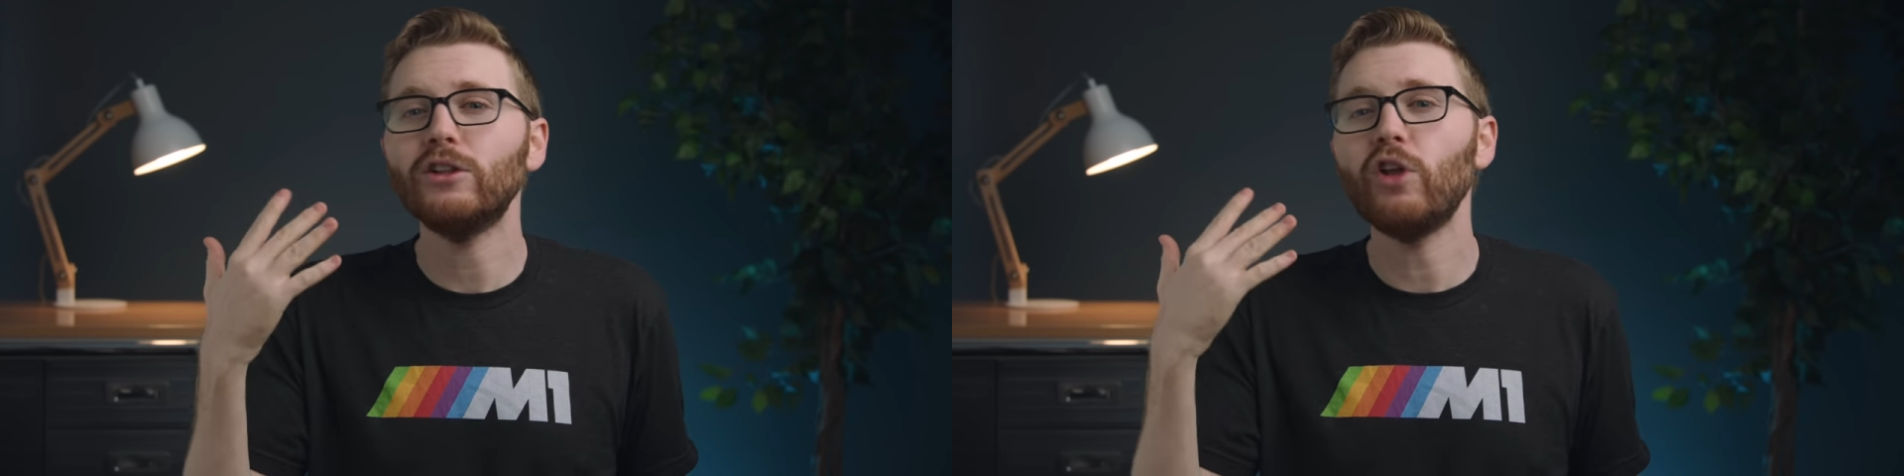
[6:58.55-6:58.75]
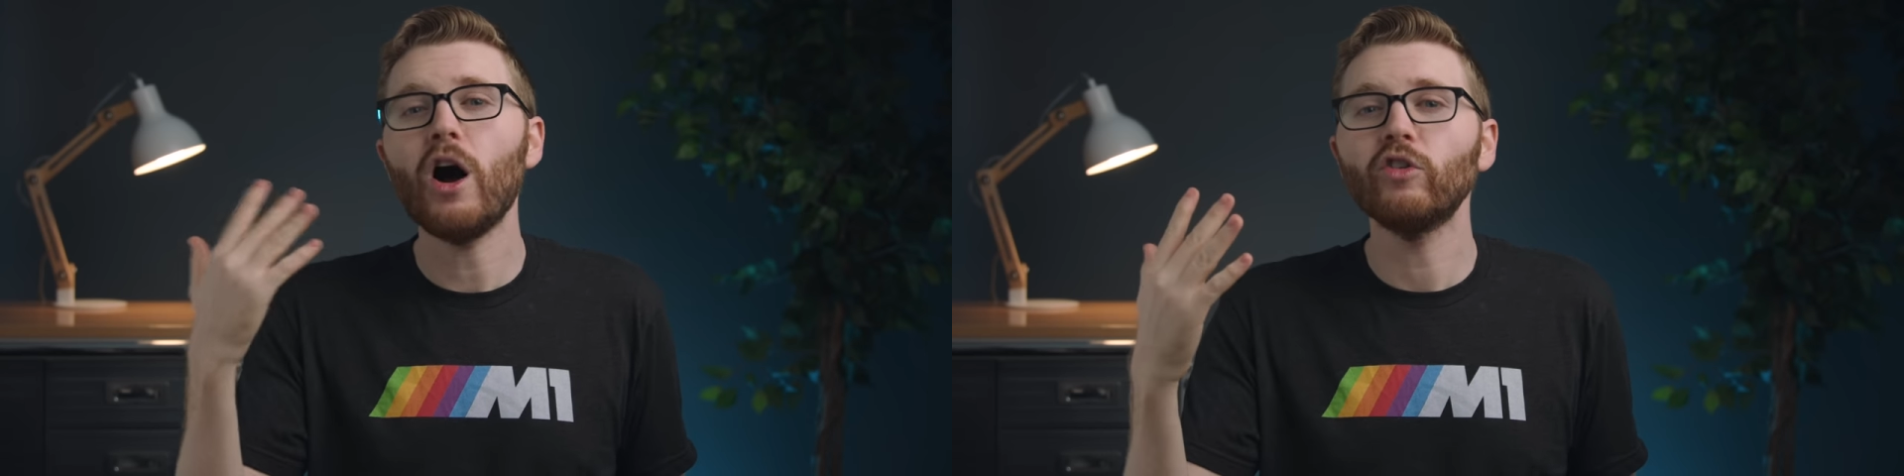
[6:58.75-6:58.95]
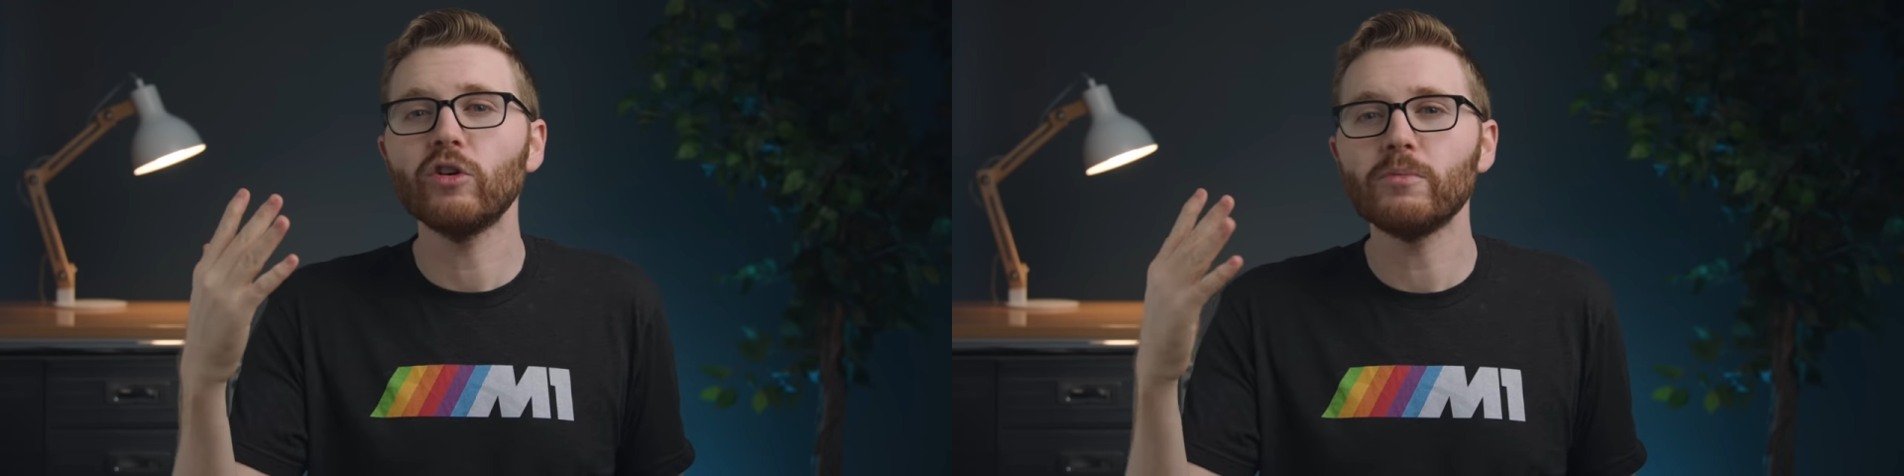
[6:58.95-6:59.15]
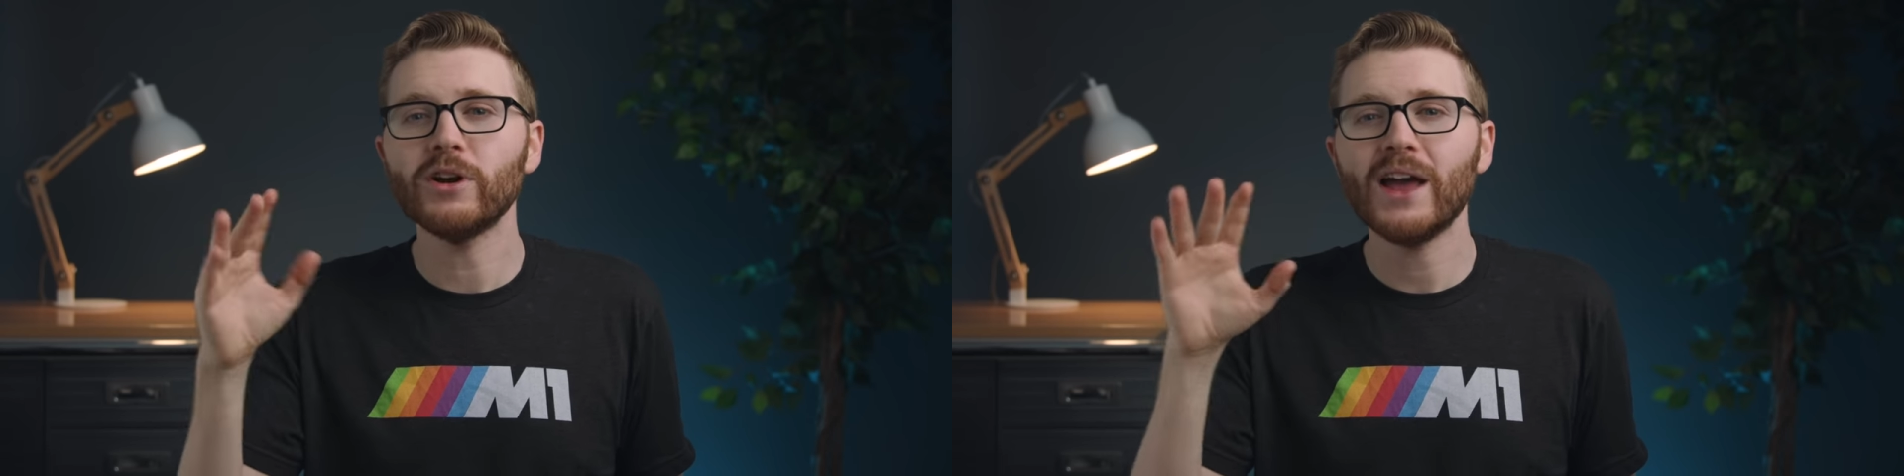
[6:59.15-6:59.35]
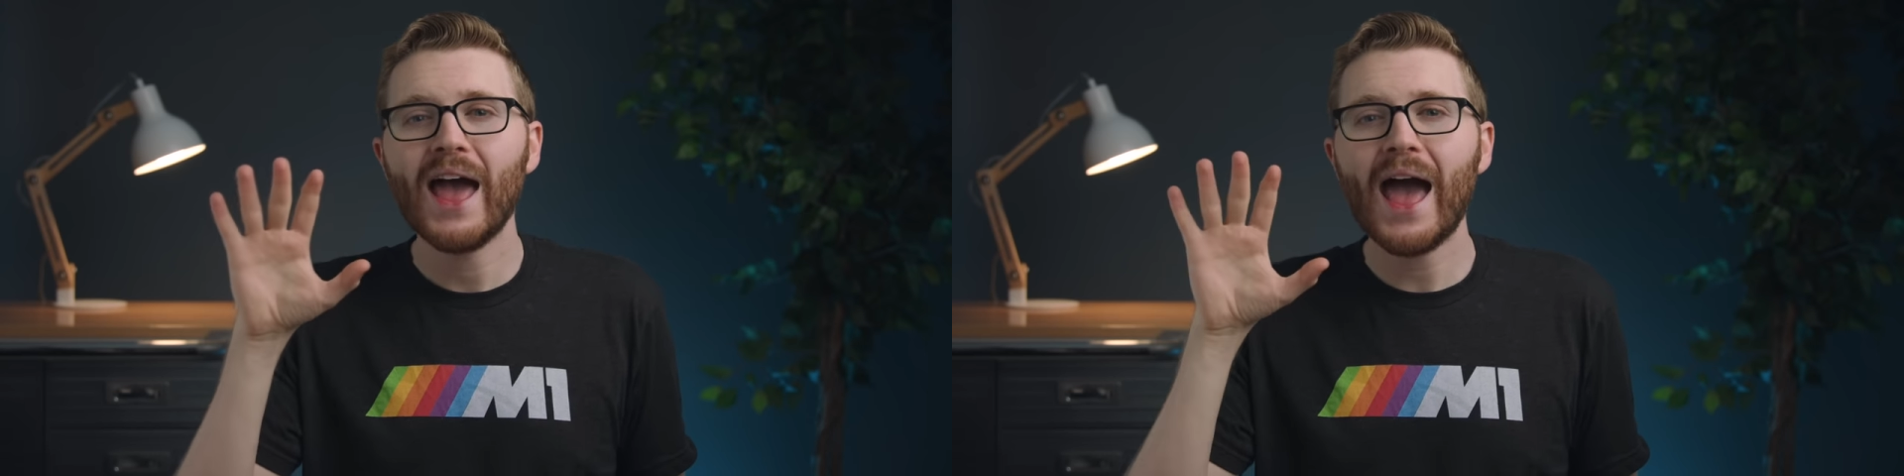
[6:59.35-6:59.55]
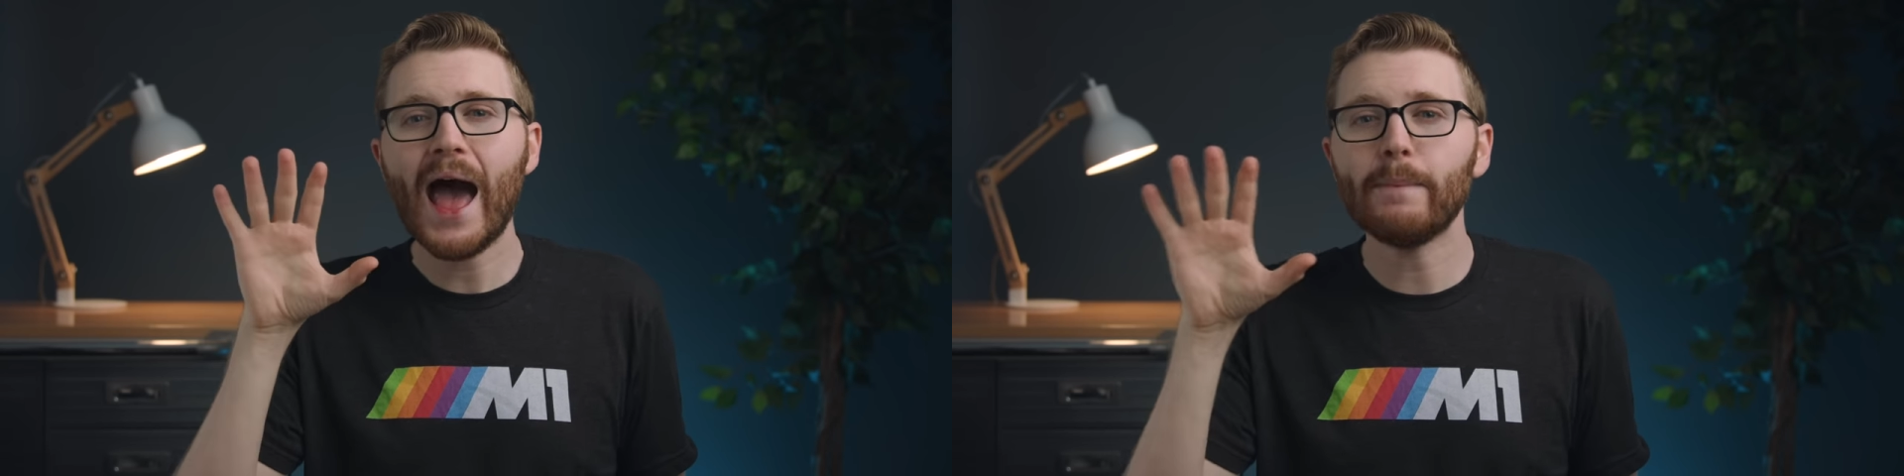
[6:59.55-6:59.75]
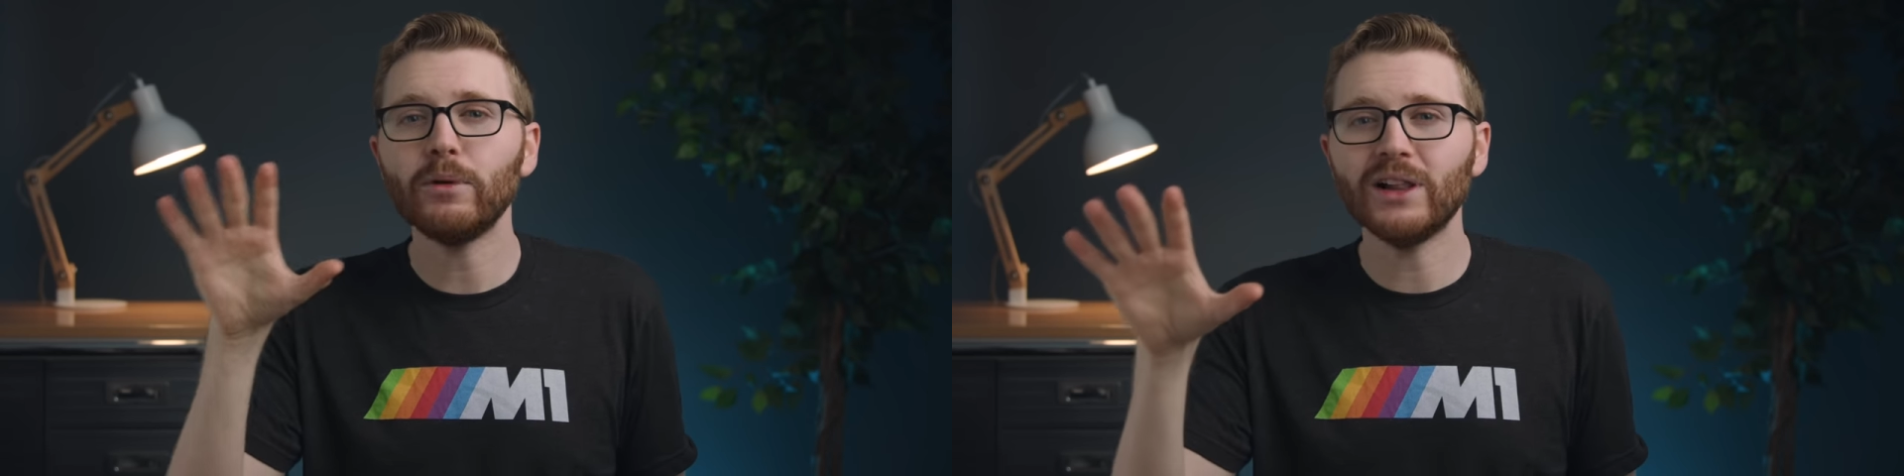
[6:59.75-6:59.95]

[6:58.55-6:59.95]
long-rumored Apple